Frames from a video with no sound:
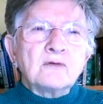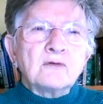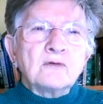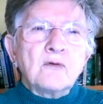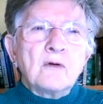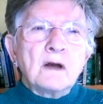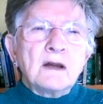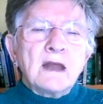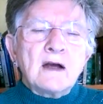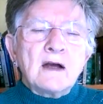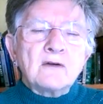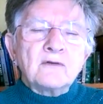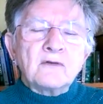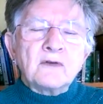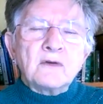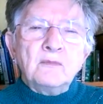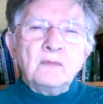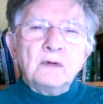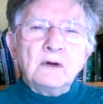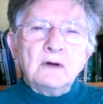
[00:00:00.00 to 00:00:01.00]
quite out of
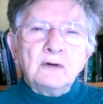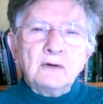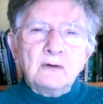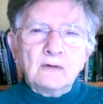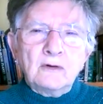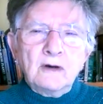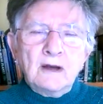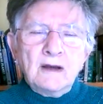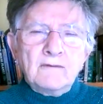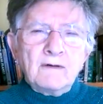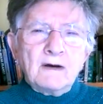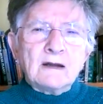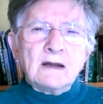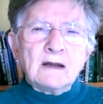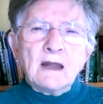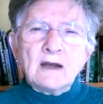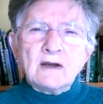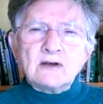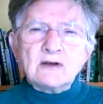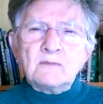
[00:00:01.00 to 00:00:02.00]
the blue if I'd
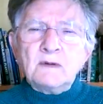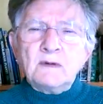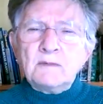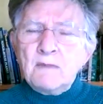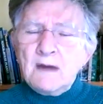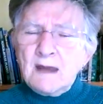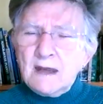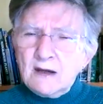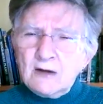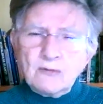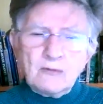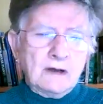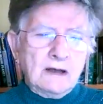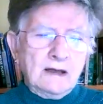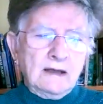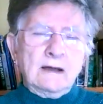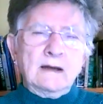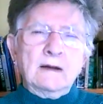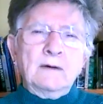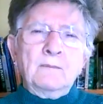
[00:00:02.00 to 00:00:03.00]
like to be May
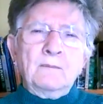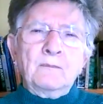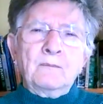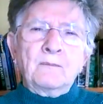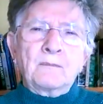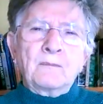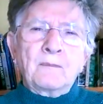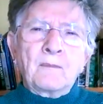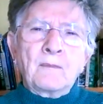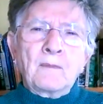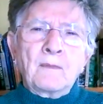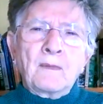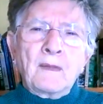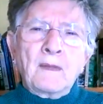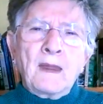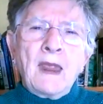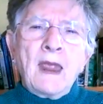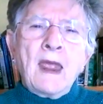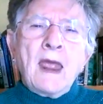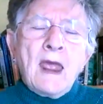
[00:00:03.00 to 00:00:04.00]
Queen.
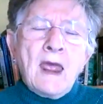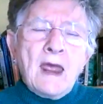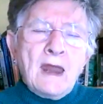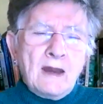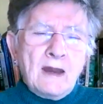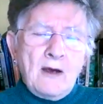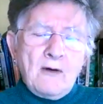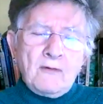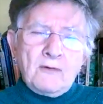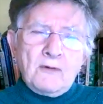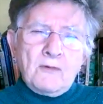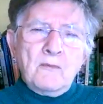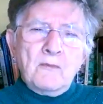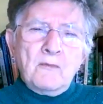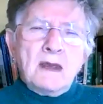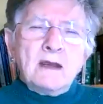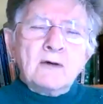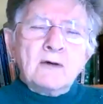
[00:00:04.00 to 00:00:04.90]
Now, the May